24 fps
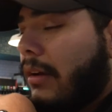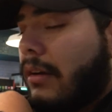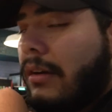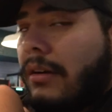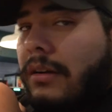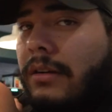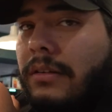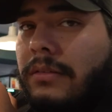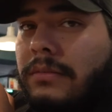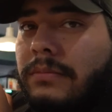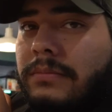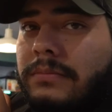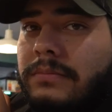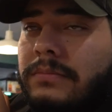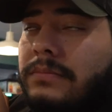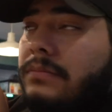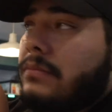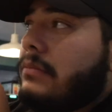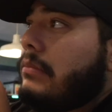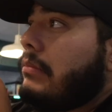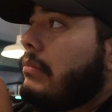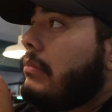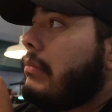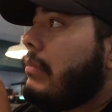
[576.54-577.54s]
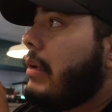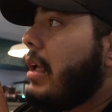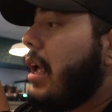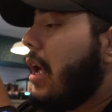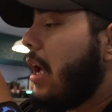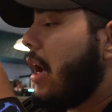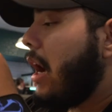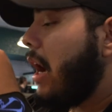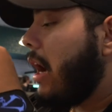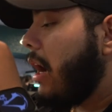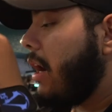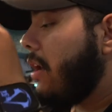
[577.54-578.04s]
Uh,
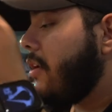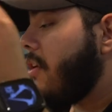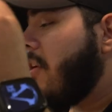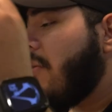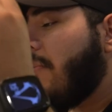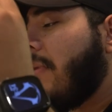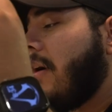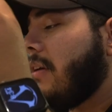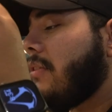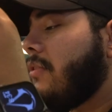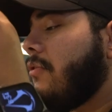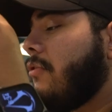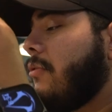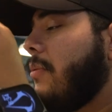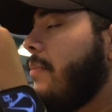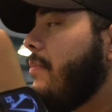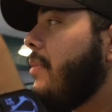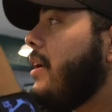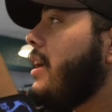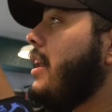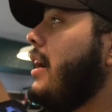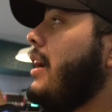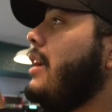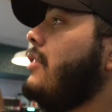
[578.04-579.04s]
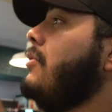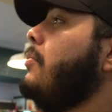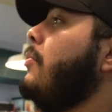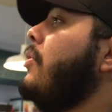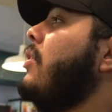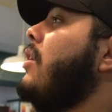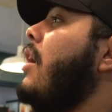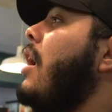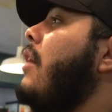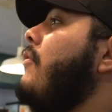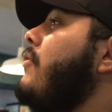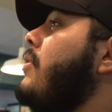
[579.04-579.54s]
uh, no box room, but can I get some
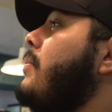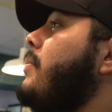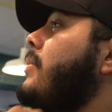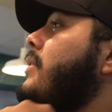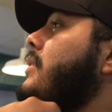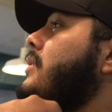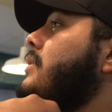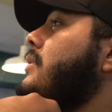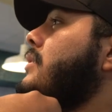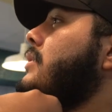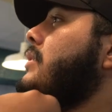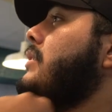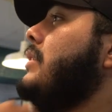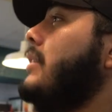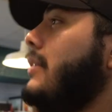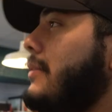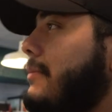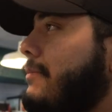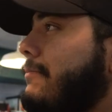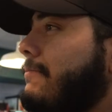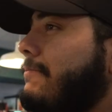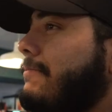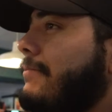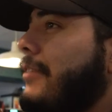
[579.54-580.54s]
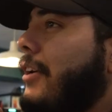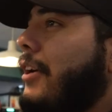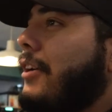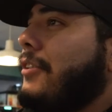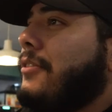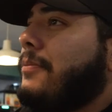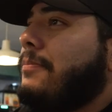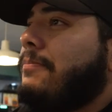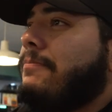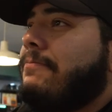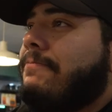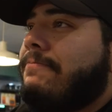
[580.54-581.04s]
more coffee, please?
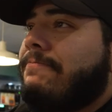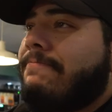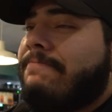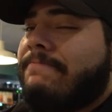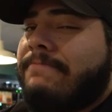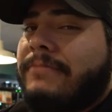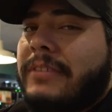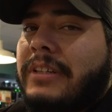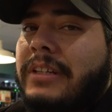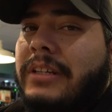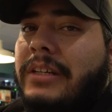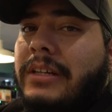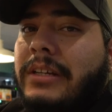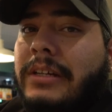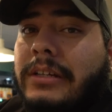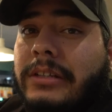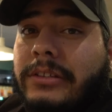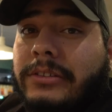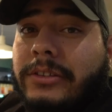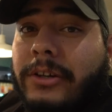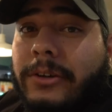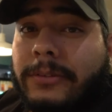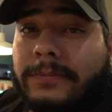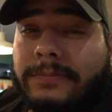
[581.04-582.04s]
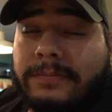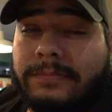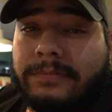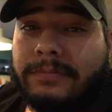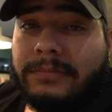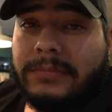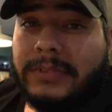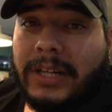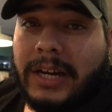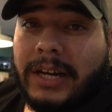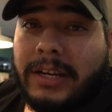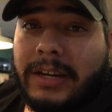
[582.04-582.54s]
Awesome. So,
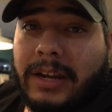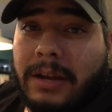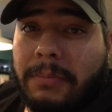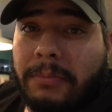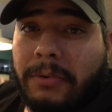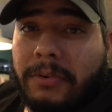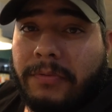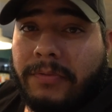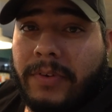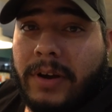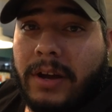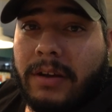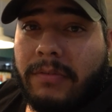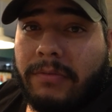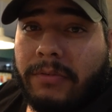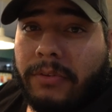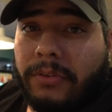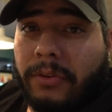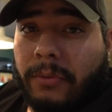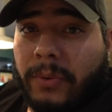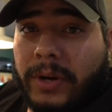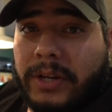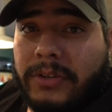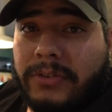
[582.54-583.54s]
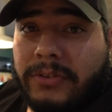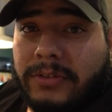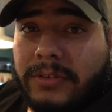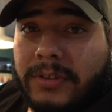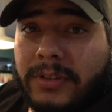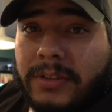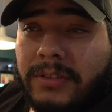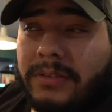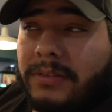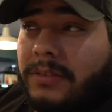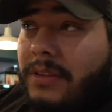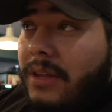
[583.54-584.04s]
9, 9.5 for the
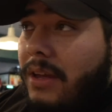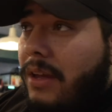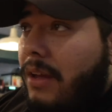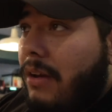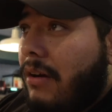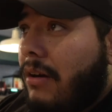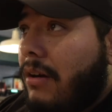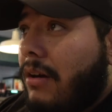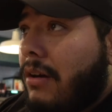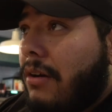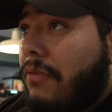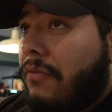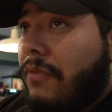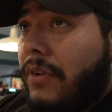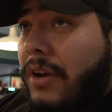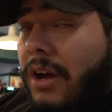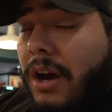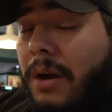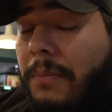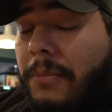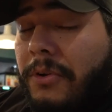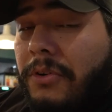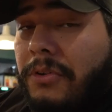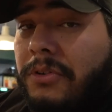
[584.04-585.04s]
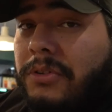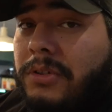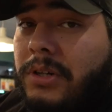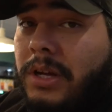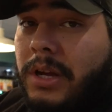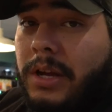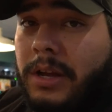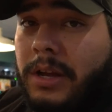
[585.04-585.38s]
waitresses. They are phenomenal.